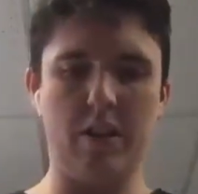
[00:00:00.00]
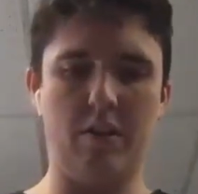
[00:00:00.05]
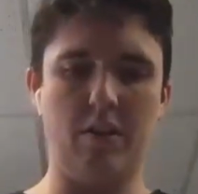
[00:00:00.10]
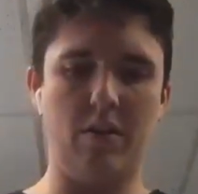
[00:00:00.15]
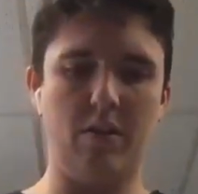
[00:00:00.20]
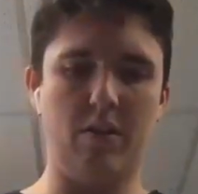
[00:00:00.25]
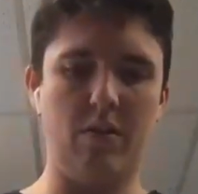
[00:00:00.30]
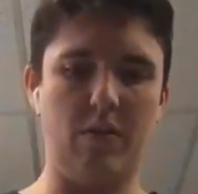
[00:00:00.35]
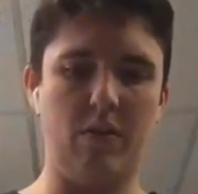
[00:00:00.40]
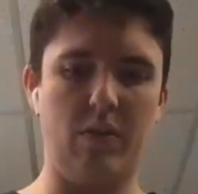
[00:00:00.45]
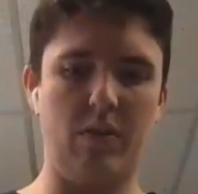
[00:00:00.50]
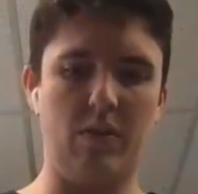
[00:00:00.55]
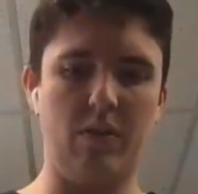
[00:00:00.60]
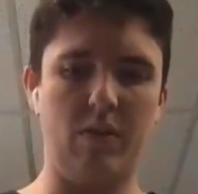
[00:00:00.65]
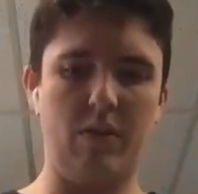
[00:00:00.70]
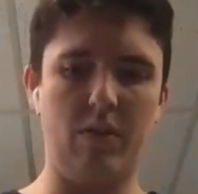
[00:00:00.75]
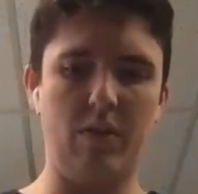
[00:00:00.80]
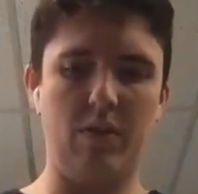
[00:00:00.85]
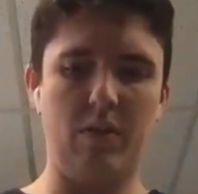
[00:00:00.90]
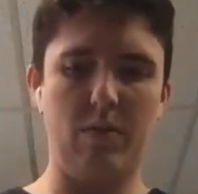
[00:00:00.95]
So
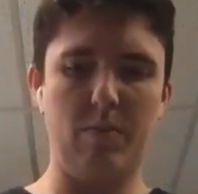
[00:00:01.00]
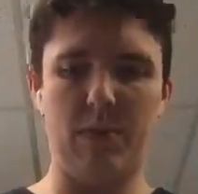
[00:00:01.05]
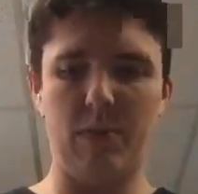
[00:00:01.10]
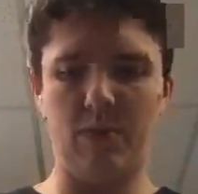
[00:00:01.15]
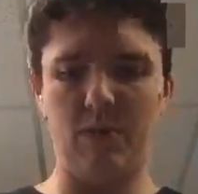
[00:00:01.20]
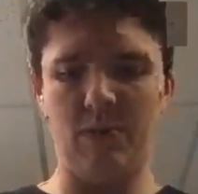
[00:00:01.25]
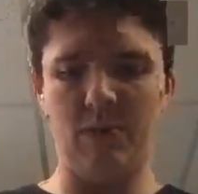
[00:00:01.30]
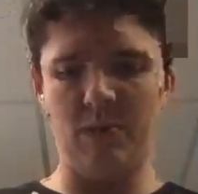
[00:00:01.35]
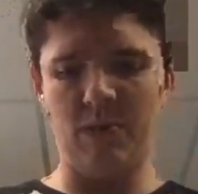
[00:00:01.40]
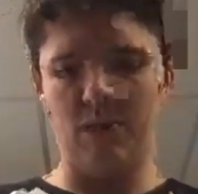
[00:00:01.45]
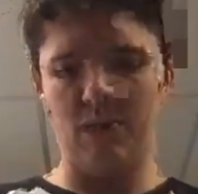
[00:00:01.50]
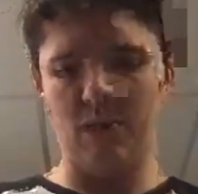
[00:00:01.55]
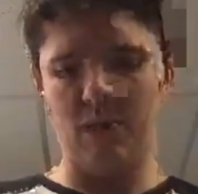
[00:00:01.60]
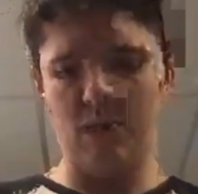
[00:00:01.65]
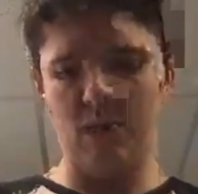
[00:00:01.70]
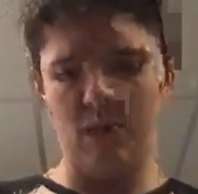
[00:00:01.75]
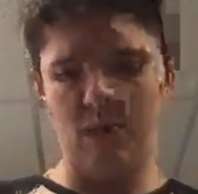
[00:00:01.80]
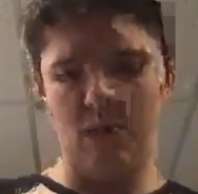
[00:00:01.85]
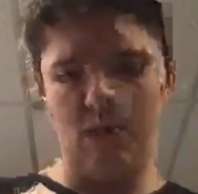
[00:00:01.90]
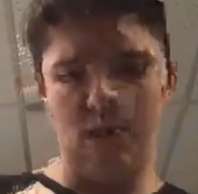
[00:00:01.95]
it's about a
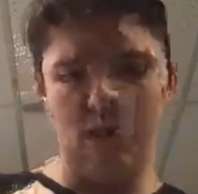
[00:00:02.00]
microliter.